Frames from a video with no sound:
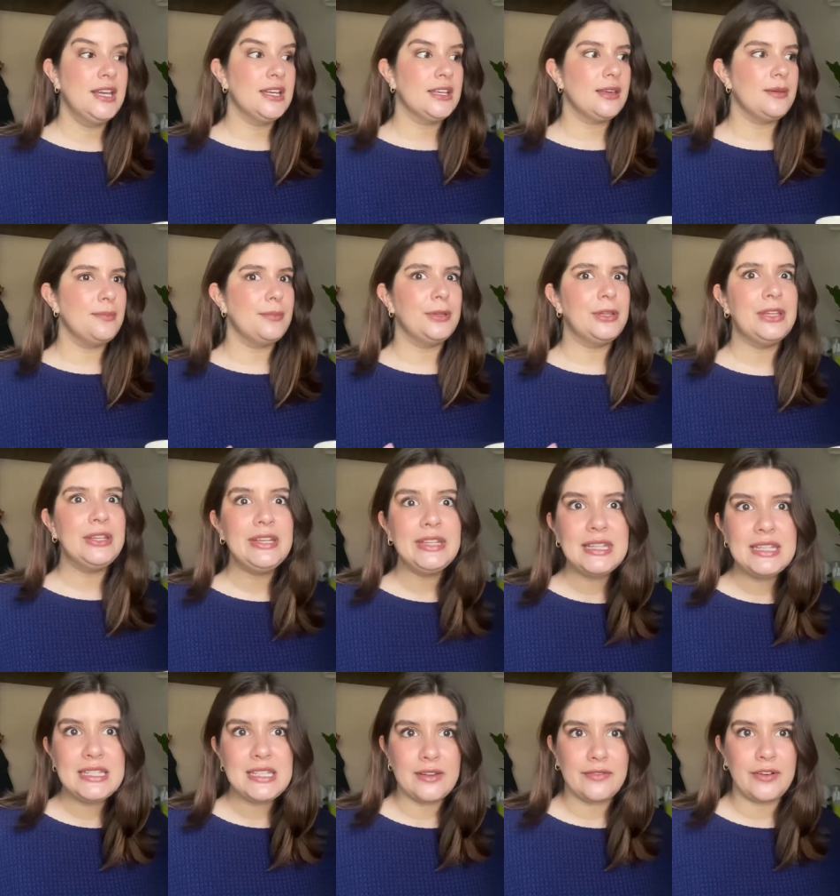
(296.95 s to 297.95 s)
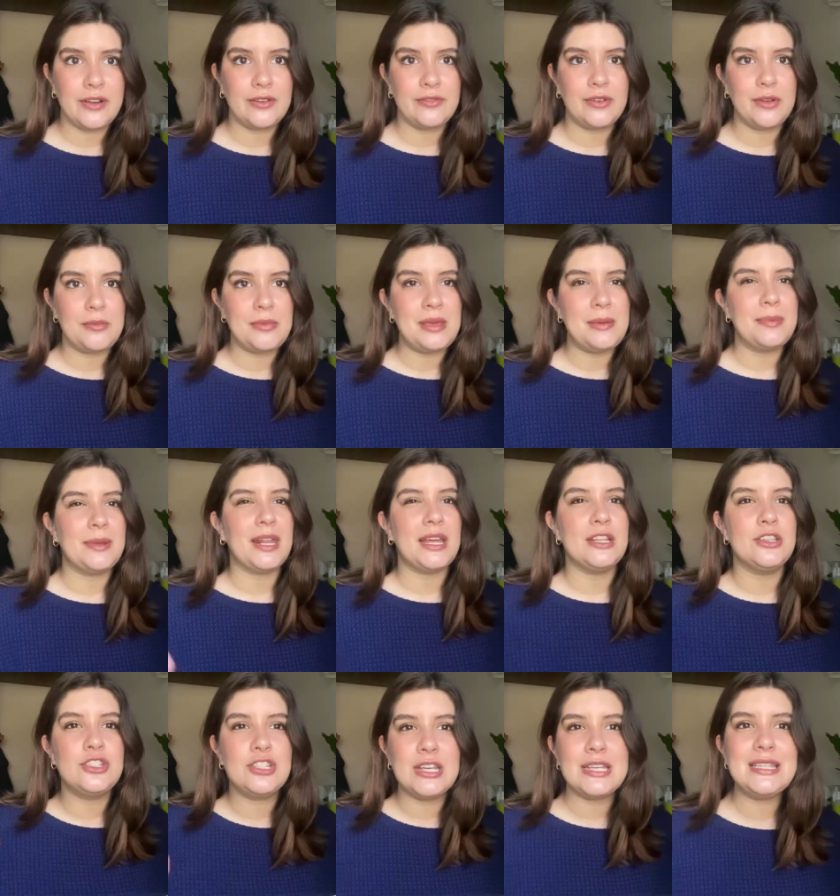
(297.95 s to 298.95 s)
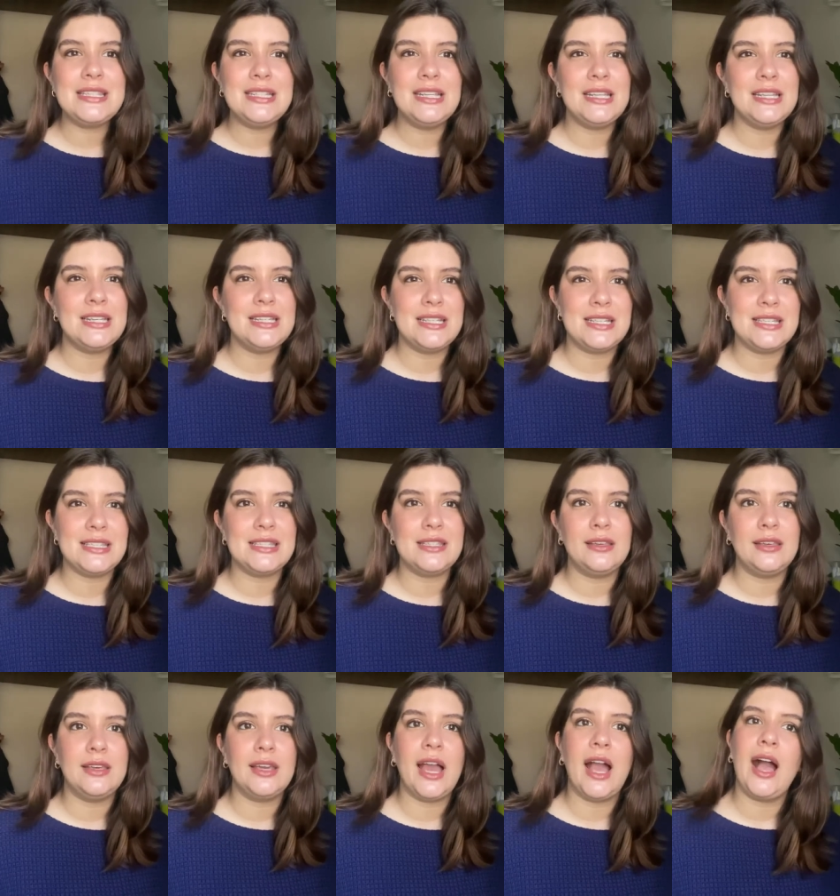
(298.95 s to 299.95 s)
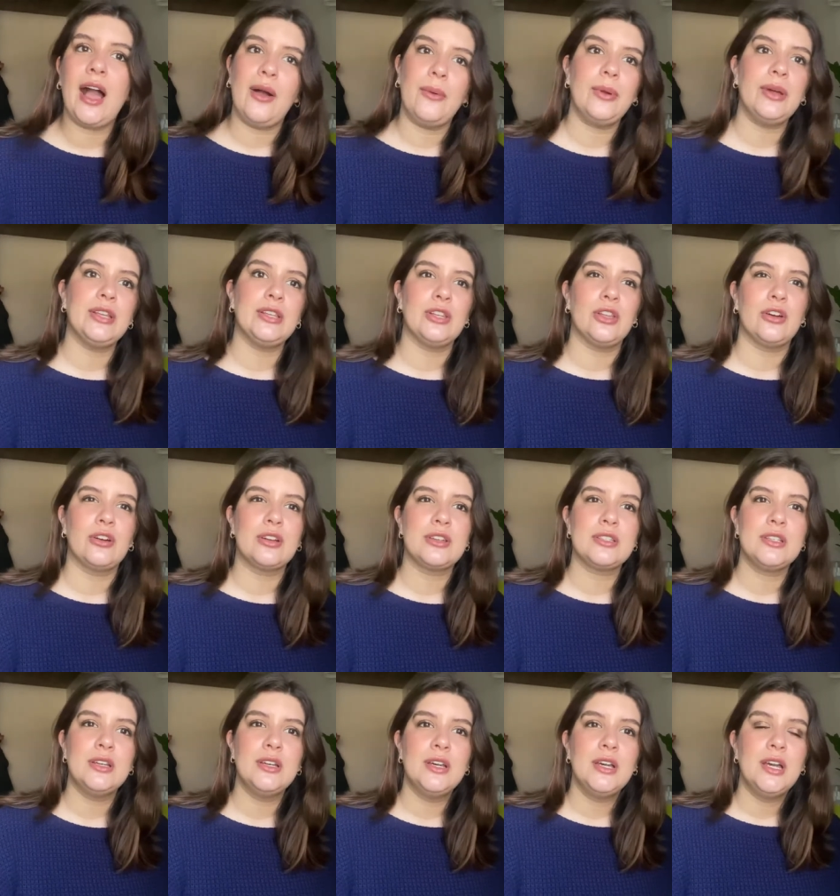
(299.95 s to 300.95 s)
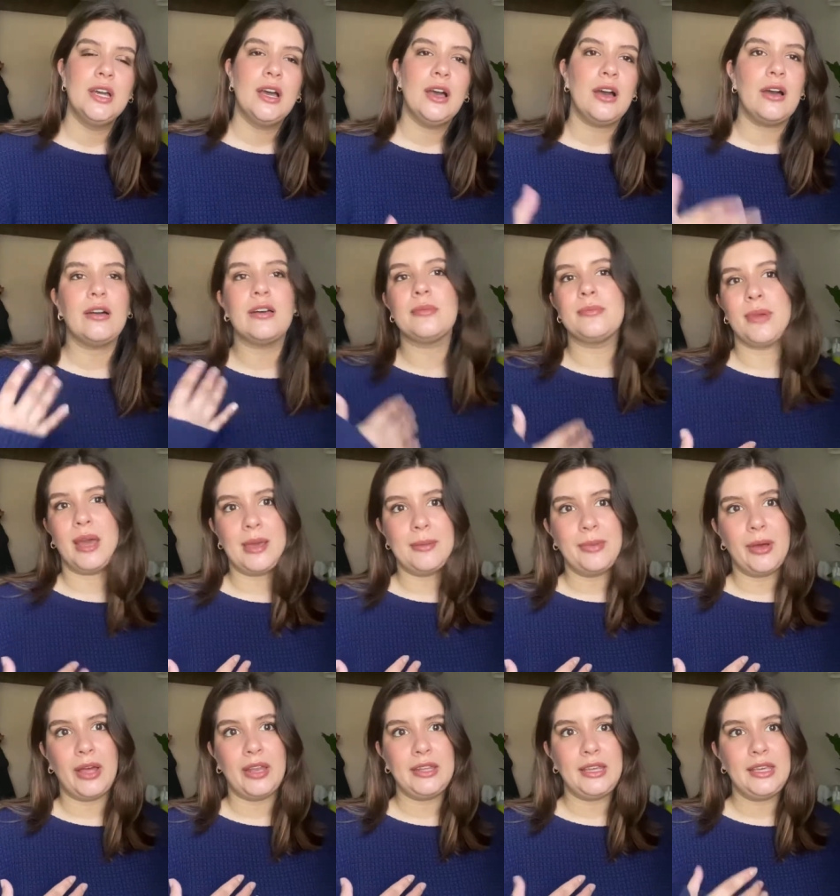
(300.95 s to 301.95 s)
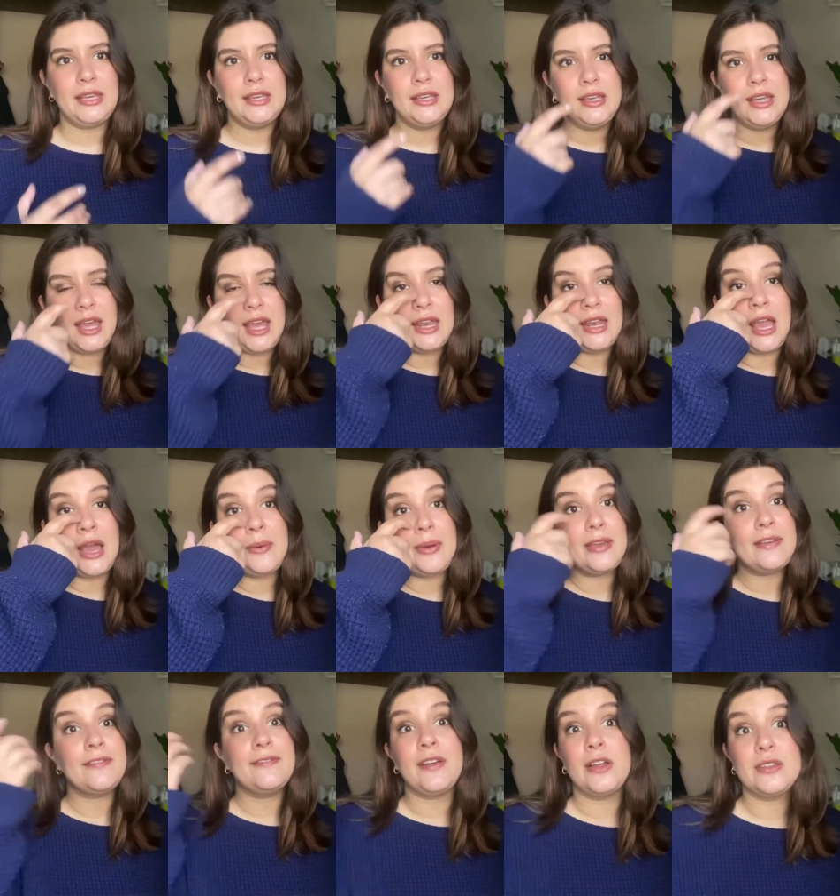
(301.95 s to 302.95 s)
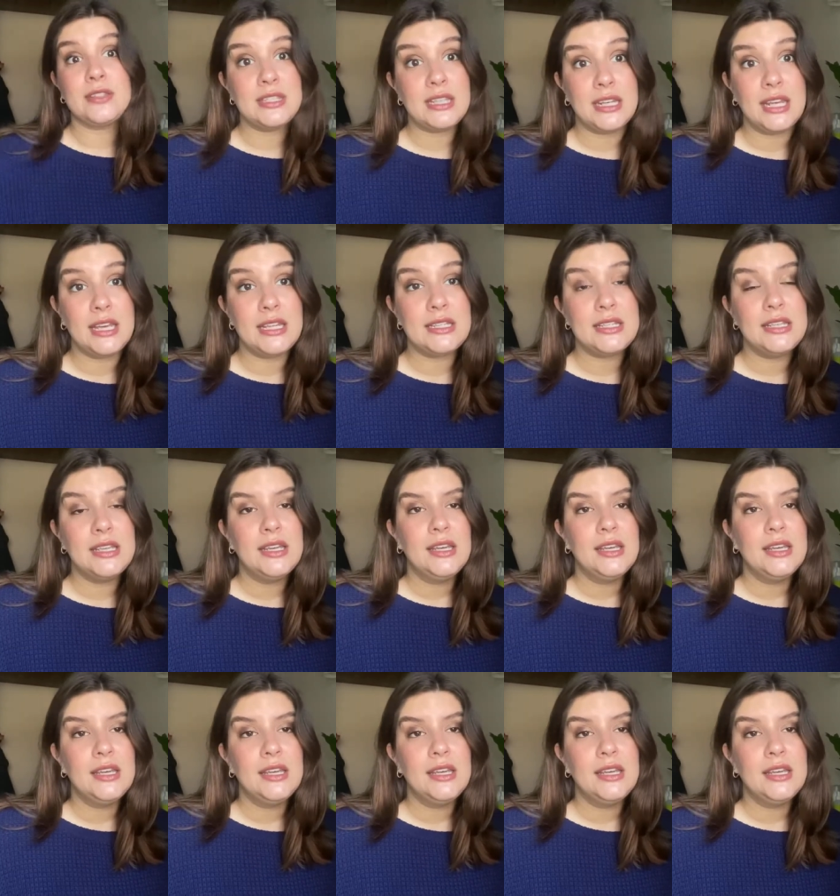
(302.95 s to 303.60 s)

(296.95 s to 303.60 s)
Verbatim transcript: completely different for me, but I just needed to see how it looked on my body and how I felt in it.